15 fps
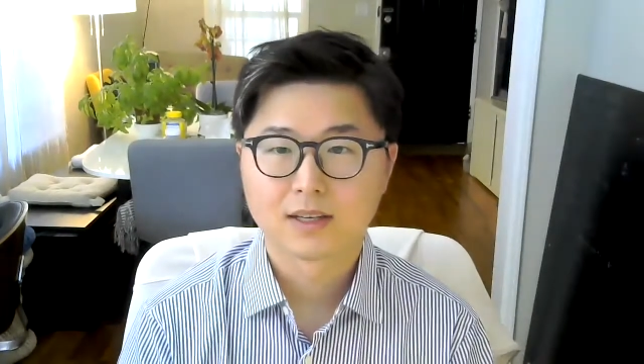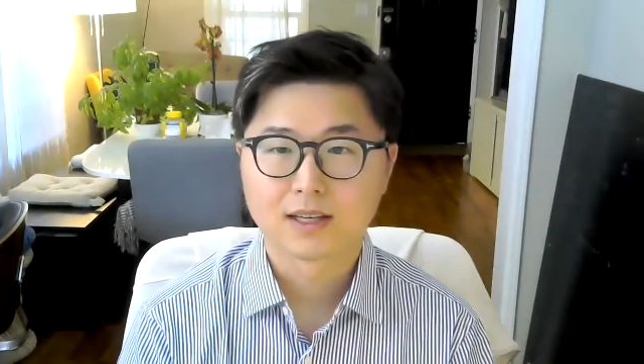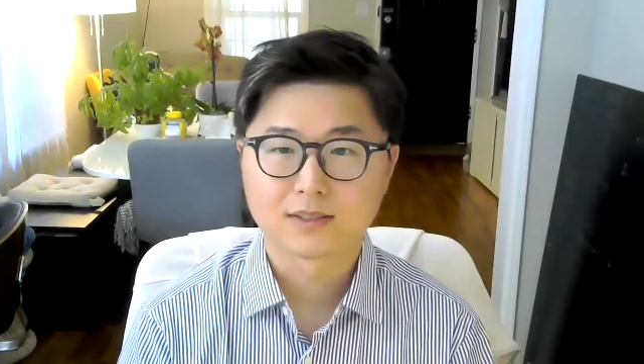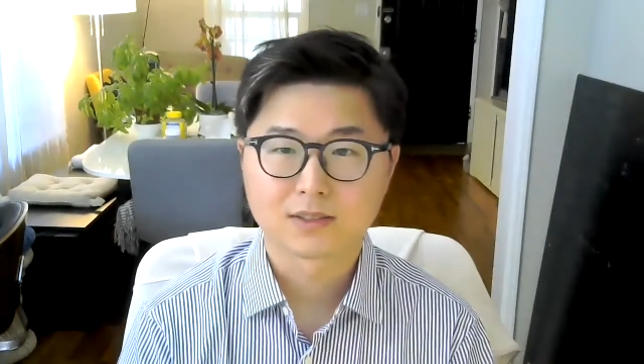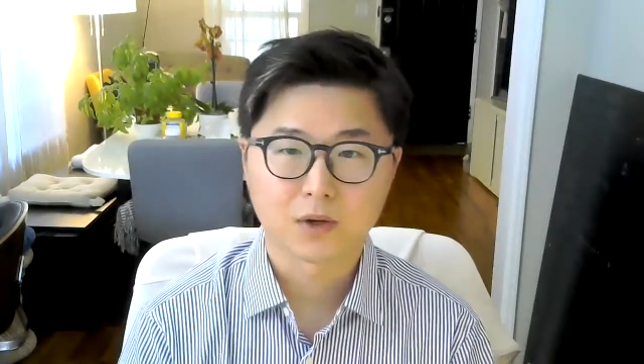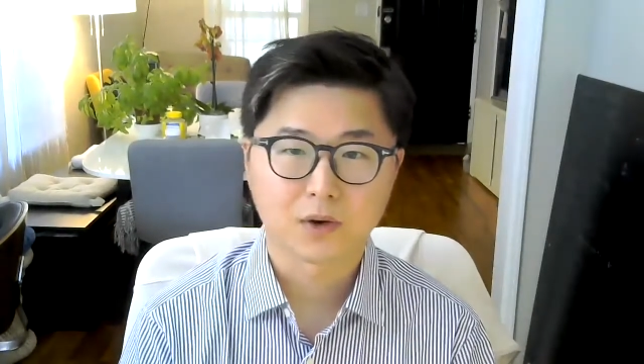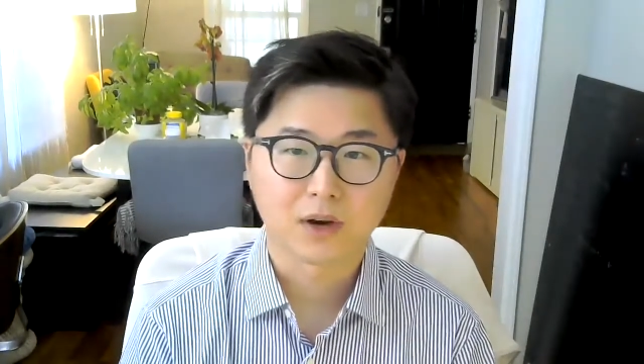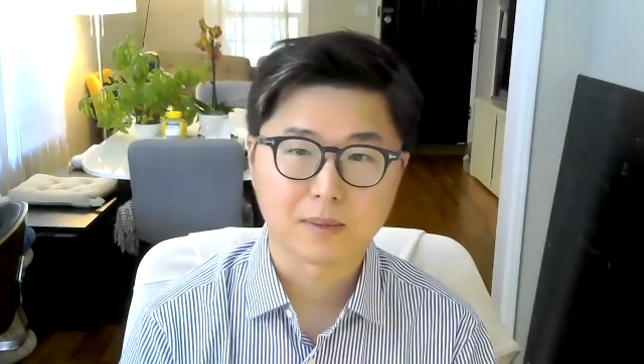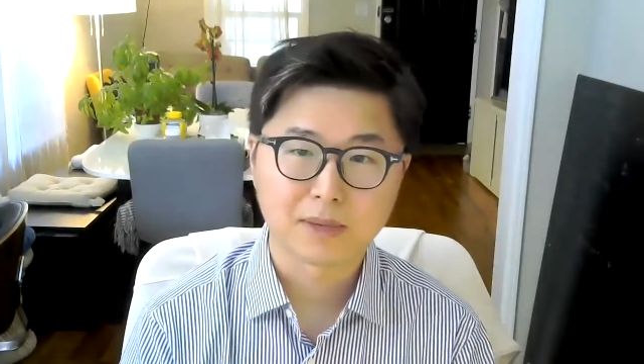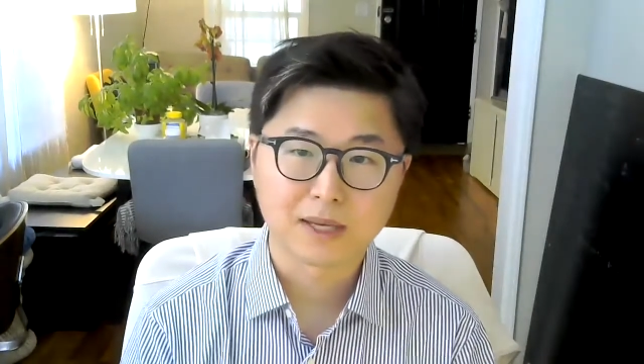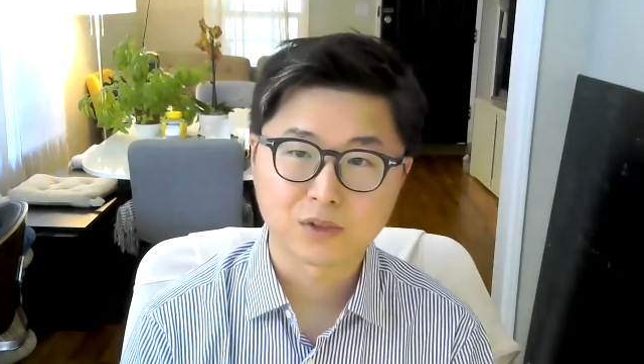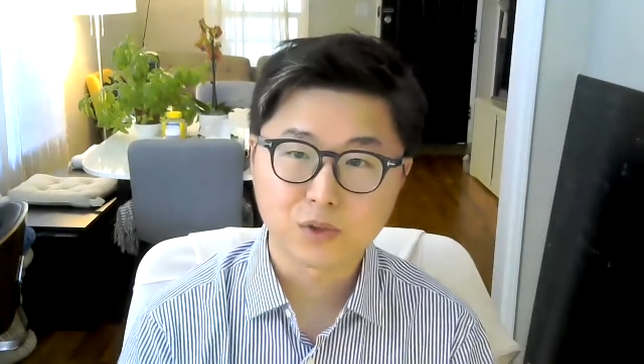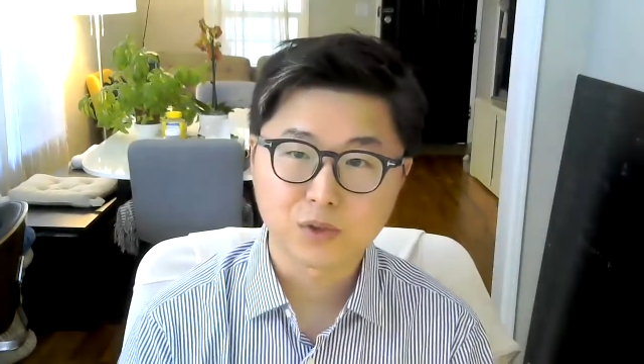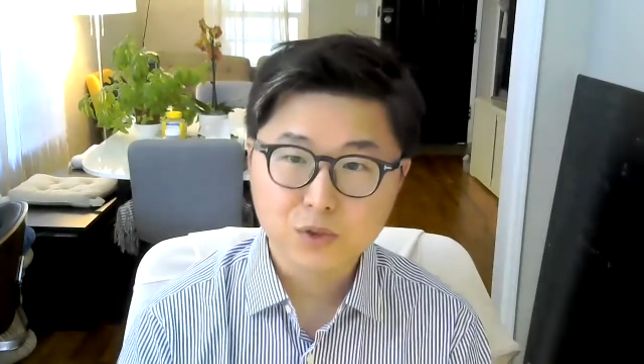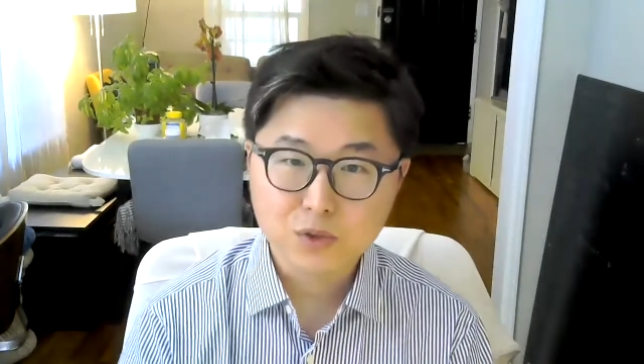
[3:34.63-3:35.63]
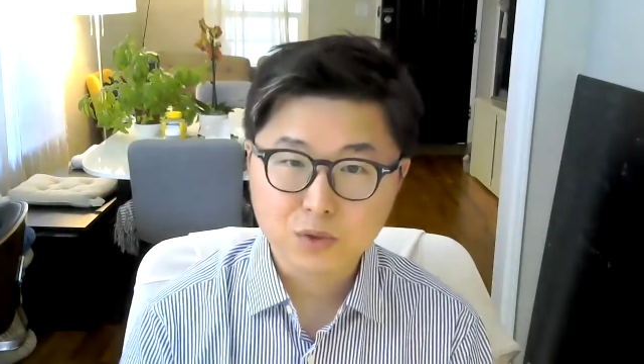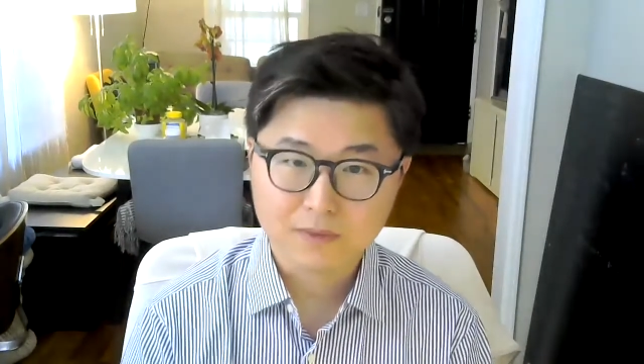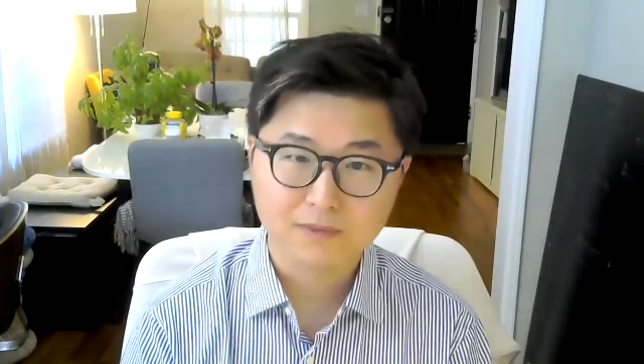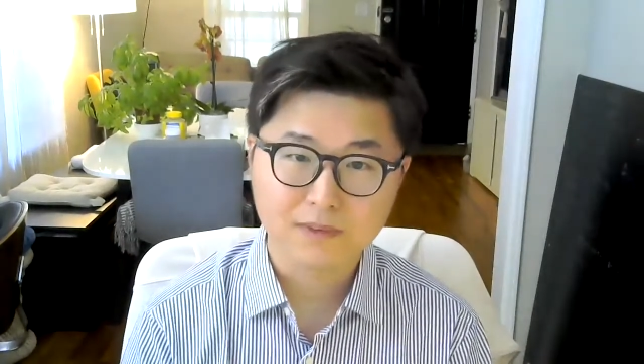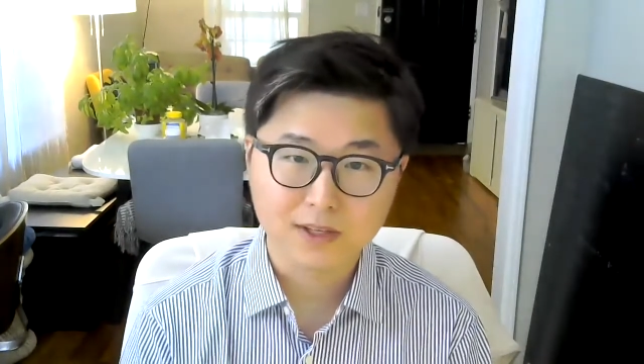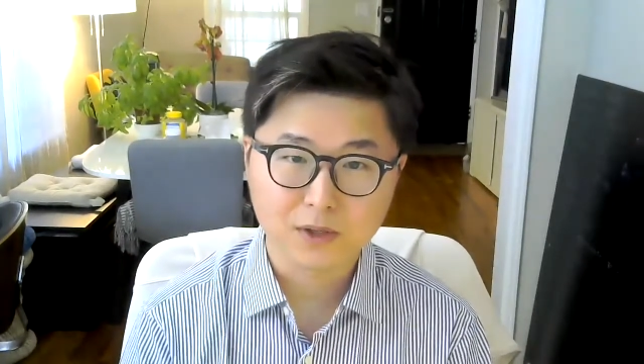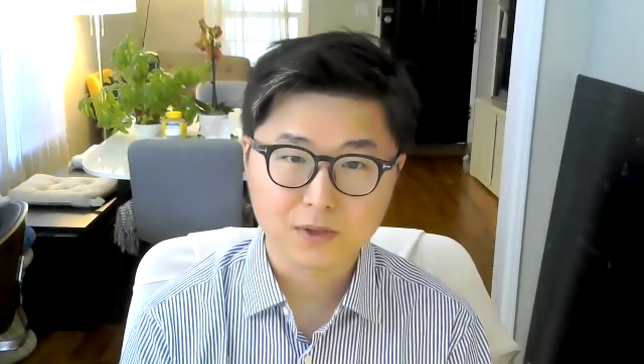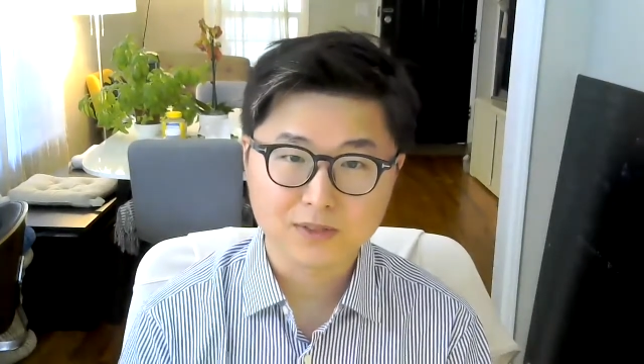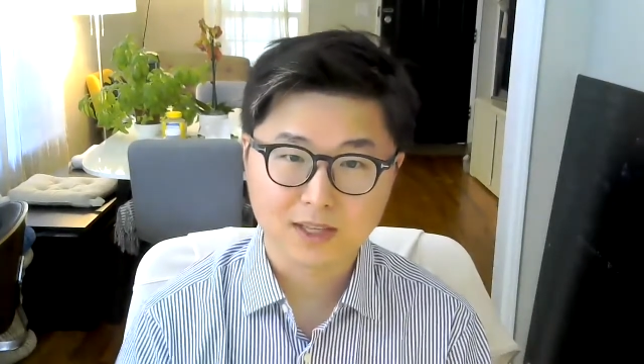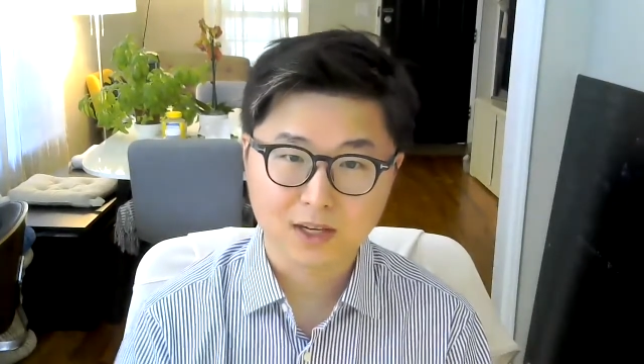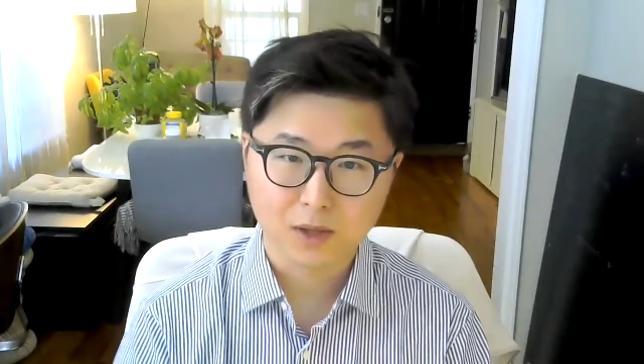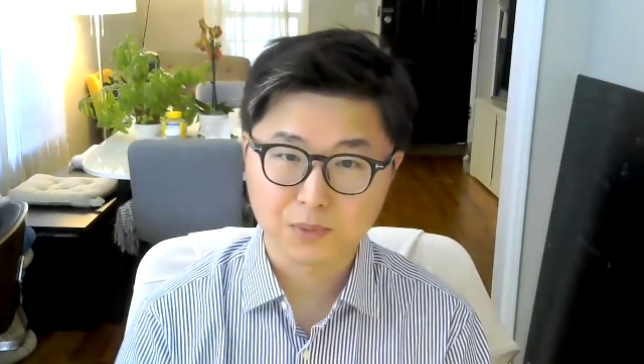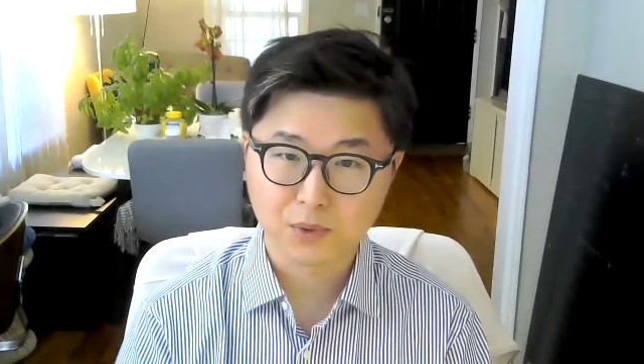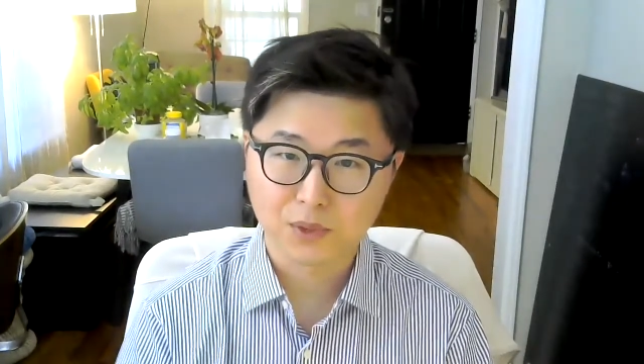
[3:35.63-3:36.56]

and so I made 2 short videos to help